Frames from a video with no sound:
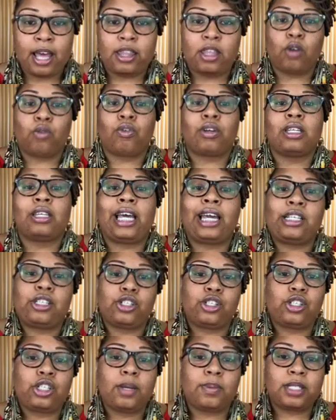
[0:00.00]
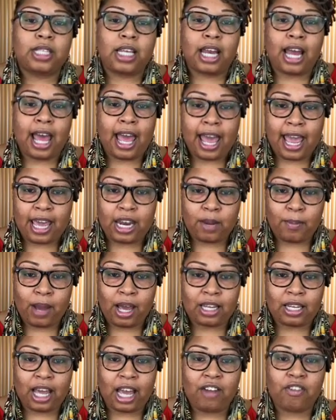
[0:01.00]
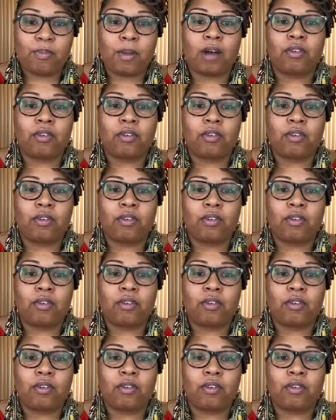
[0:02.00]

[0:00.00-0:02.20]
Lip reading: the relationships that I had in my life.